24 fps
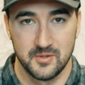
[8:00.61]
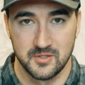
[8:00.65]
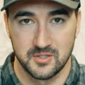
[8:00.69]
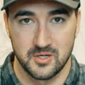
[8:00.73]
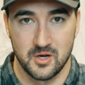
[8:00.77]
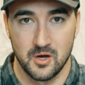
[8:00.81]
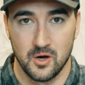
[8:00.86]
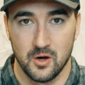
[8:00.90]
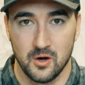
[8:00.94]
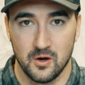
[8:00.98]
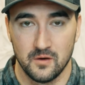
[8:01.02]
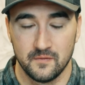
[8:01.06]

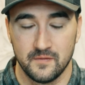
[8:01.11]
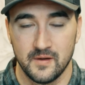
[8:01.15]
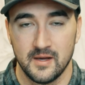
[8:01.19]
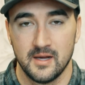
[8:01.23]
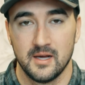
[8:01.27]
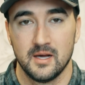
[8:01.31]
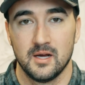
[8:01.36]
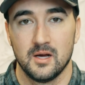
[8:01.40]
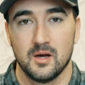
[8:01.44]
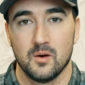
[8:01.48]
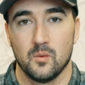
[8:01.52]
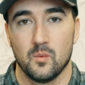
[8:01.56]
Cove,
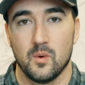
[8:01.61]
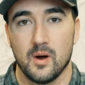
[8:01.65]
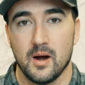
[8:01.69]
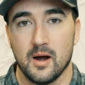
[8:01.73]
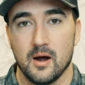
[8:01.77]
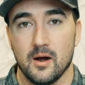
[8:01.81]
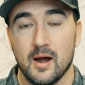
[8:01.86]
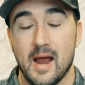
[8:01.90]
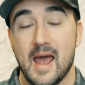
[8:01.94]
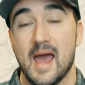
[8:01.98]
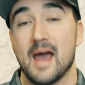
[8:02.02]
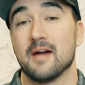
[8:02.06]

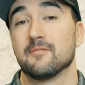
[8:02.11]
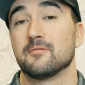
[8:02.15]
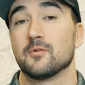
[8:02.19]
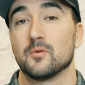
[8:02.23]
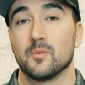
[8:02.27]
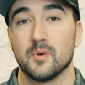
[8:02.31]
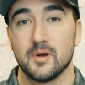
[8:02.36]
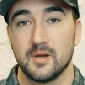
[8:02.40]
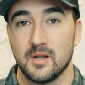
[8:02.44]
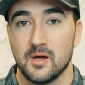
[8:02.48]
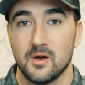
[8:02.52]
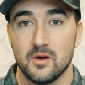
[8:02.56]
where
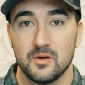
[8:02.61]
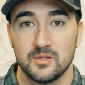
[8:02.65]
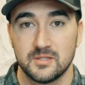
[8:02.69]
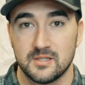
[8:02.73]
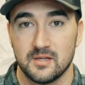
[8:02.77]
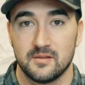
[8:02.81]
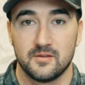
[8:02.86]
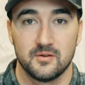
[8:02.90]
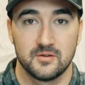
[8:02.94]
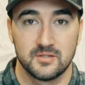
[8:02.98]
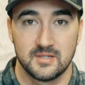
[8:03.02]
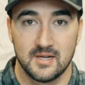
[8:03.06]
everyone knows
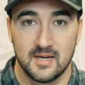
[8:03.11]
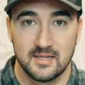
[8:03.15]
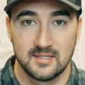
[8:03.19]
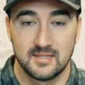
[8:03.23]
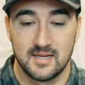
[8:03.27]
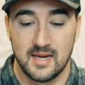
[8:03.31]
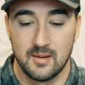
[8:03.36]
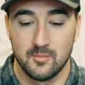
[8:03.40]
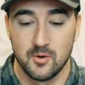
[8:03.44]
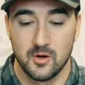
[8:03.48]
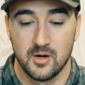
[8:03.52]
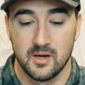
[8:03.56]
that there's nice
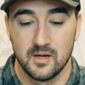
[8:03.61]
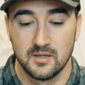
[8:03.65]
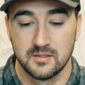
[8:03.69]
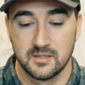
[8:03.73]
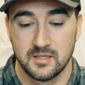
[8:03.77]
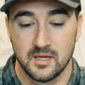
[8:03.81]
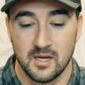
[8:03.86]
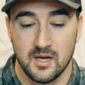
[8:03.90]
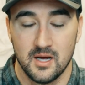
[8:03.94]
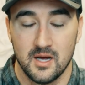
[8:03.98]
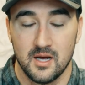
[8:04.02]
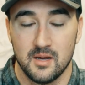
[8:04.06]

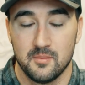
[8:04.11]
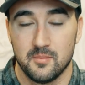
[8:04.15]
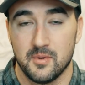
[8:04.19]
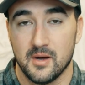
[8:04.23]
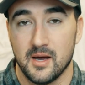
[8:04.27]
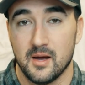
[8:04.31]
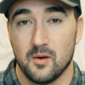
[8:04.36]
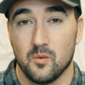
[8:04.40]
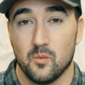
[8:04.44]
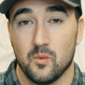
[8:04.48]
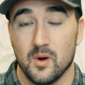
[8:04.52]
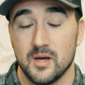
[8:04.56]
neighborhoods,
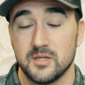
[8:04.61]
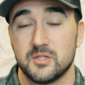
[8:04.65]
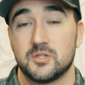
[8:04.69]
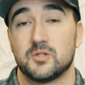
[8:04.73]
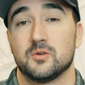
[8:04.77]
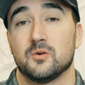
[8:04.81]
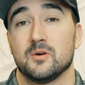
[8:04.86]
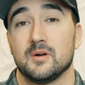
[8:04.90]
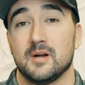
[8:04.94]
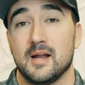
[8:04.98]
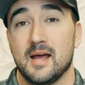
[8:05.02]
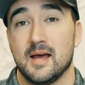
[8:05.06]
but West
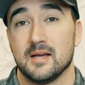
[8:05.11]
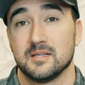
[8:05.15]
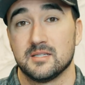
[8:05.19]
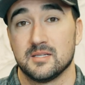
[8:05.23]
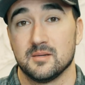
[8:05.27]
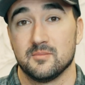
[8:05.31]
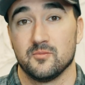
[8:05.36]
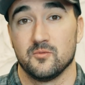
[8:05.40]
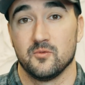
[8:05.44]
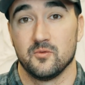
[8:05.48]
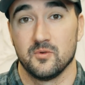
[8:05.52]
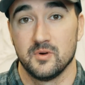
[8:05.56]
Jordan has
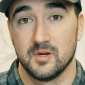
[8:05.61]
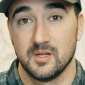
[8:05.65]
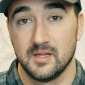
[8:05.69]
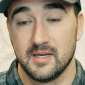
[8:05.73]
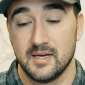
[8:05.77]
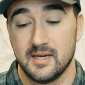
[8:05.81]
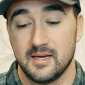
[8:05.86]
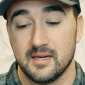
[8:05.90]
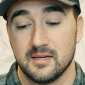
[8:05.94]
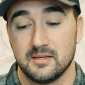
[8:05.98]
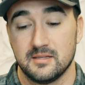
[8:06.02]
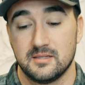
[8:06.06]
some
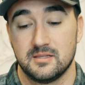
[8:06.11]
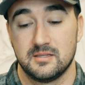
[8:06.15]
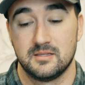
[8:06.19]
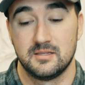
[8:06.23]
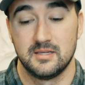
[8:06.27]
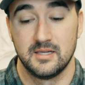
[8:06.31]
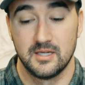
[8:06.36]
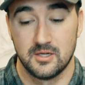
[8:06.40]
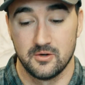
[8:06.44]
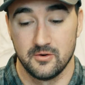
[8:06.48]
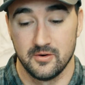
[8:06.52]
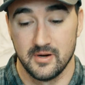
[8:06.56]
really
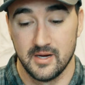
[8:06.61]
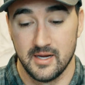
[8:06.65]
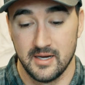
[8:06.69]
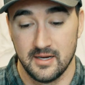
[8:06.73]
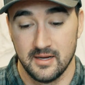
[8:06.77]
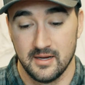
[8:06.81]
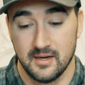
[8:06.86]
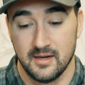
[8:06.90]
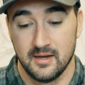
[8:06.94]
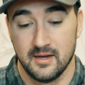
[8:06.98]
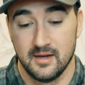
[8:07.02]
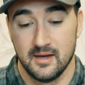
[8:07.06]

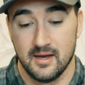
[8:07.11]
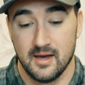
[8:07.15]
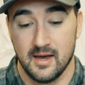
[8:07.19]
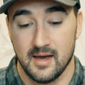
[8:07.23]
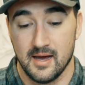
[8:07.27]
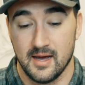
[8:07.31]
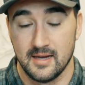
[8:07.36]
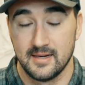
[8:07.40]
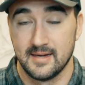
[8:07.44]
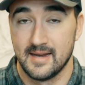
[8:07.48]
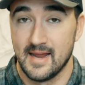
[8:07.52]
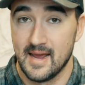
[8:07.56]
secret
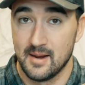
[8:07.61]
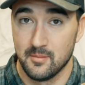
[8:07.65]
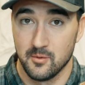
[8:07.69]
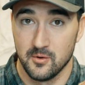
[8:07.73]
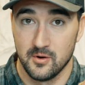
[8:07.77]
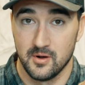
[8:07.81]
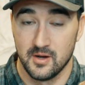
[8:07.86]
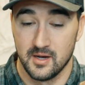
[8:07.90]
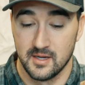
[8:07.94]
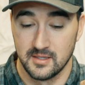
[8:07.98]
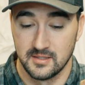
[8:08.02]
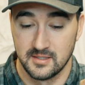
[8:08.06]

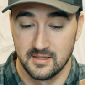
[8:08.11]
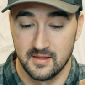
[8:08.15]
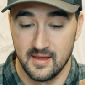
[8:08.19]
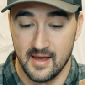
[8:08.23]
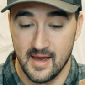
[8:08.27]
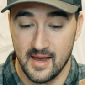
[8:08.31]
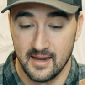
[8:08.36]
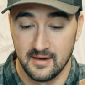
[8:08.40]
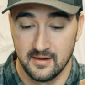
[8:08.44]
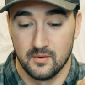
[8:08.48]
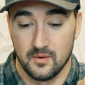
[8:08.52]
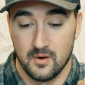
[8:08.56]
neighborhoods
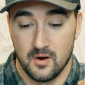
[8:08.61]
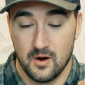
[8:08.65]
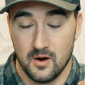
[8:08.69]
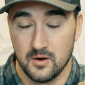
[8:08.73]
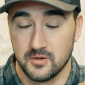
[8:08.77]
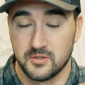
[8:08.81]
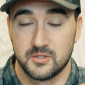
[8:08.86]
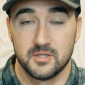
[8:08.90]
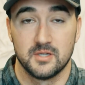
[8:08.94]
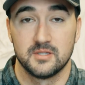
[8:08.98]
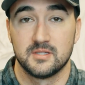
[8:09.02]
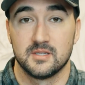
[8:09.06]
that
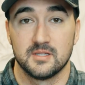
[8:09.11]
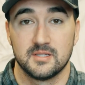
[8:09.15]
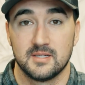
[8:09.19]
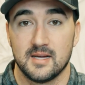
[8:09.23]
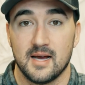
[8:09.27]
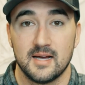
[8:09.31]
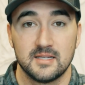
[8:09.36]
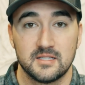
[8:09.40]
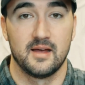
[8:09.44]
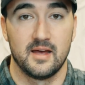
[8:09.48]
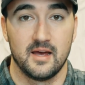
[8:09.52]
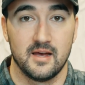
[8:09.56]
are just as
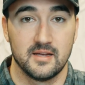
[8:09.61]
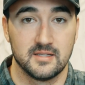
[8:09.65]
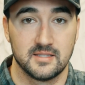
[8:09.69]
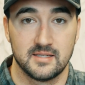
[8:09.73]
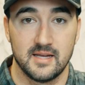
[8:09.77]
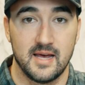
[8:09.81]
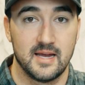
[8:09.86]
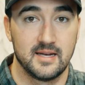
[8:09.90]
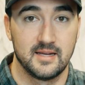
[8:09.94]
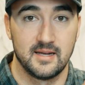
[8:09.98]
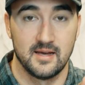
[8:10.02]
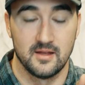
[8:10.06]
nice as
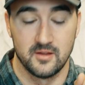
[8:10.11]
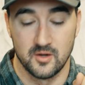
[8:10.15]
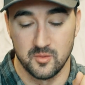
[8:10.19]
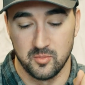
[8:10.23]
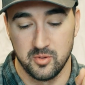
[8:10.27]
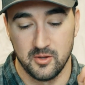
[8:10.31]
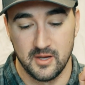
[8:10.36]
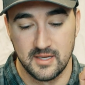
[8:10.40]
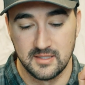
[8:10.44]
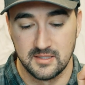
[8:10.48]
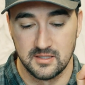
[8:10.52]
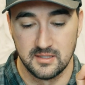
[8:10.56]
any other
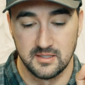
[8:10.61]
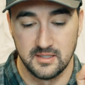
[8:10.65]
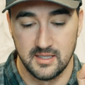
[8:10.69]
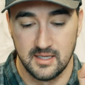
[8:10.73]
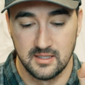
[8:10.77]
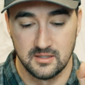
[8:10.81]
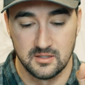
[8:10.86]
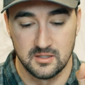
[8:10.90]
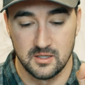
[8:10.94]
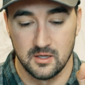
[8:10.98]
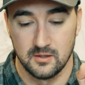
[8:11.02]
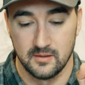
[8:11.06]
places
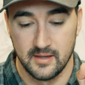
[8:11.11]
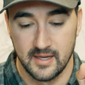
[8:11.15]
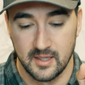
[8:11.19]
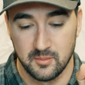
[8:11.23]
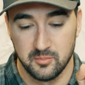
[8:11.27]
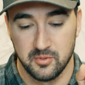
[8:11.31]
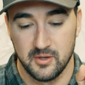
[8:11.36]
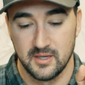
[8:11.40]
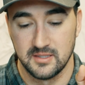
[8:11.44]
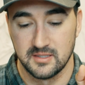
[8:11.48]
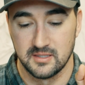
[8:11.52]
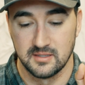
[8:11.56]
in Salt
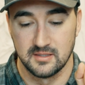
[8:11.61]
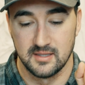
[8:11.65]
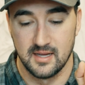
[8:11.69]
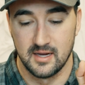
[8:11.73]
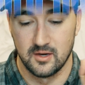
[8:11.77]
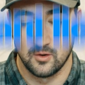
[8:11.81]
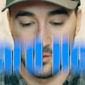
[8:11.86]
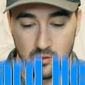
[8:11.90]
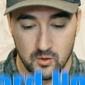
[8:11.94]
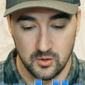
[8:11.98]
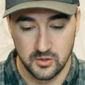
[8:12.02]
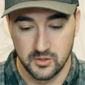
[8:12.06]
Lake. Places
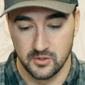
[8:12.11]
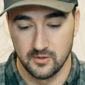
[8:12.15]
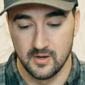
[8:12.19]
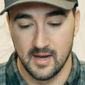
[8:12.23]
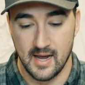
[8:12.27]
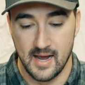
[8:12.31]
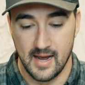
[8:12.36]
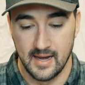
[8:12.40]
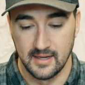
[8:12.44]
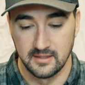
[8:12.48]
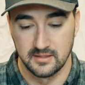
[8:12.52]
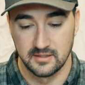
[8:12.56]
like Orchard
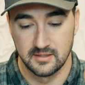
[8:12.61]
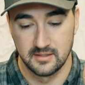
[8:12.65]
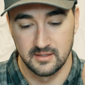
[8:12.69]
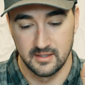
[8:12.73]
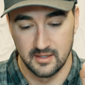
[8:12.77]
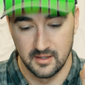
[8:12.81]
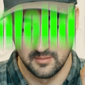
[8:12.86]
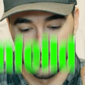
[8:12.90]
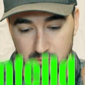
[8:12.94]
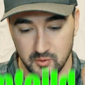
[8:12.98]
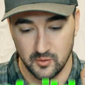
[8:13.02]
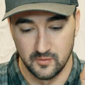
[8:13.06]

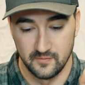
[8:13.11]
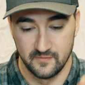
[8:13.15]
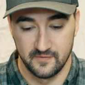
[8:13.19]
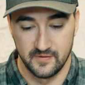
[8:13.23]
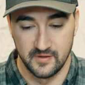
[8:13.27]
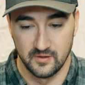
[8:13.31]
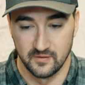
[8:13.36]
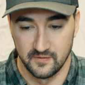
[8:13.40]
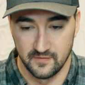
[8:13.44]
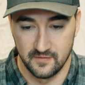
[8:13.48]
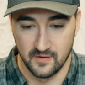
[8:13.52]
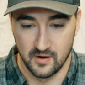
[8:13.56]
Heights and
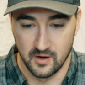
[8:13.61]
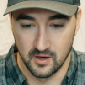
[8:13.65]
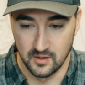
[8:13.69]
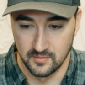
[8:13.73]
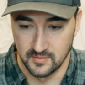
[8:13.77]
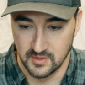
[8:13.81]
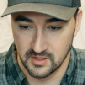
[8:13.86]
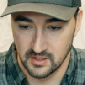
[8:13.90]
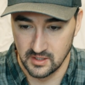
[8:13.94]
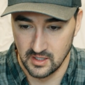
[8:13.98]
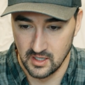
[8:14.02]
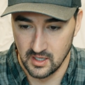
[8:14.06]
Bloomfield
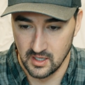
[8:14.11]
Farms.